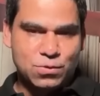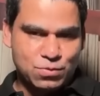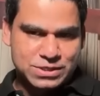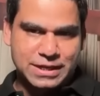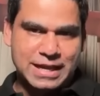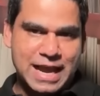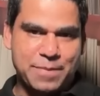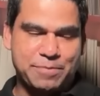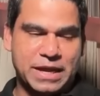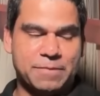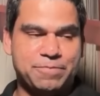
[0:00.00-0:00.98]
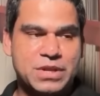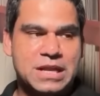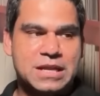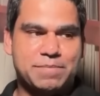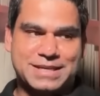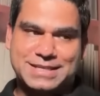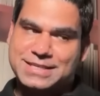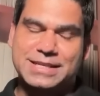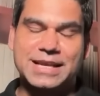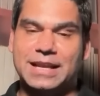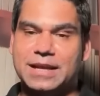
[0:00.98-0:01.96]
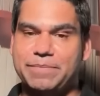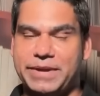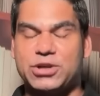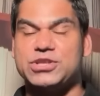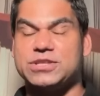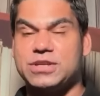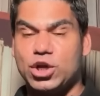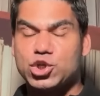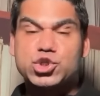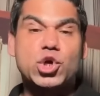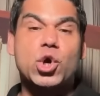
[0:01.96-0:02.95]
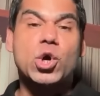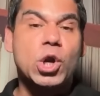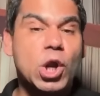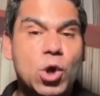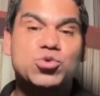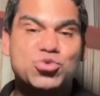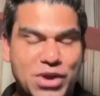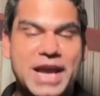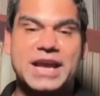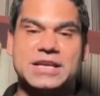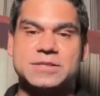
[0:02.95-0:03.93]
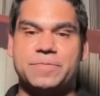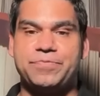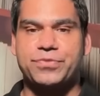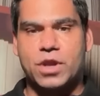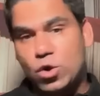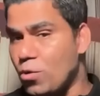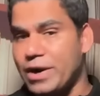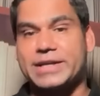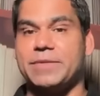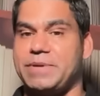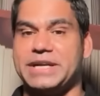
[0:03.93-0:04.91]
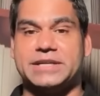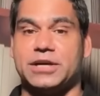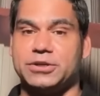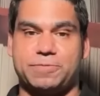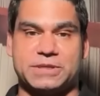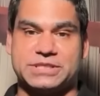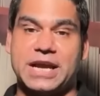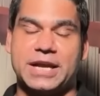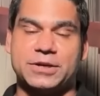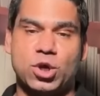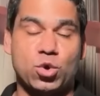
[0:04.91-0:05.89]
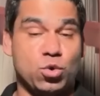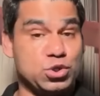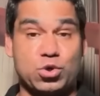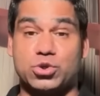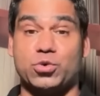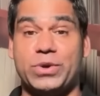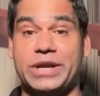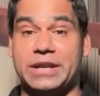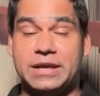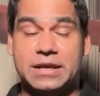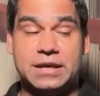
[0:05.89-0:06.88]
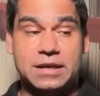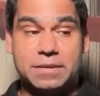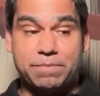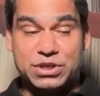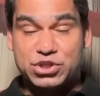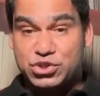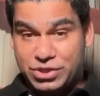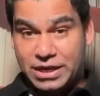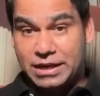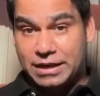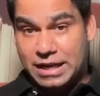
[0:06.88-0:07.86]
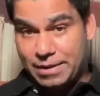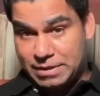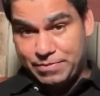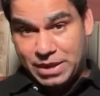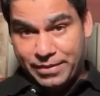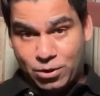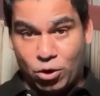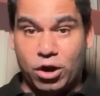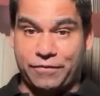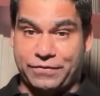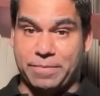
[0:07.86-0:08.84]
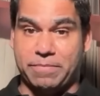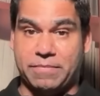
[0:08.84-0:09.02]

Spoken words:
what's going to happen. But still, because it's so close race, no one can predict 100% who's going to win. But still, having all of them,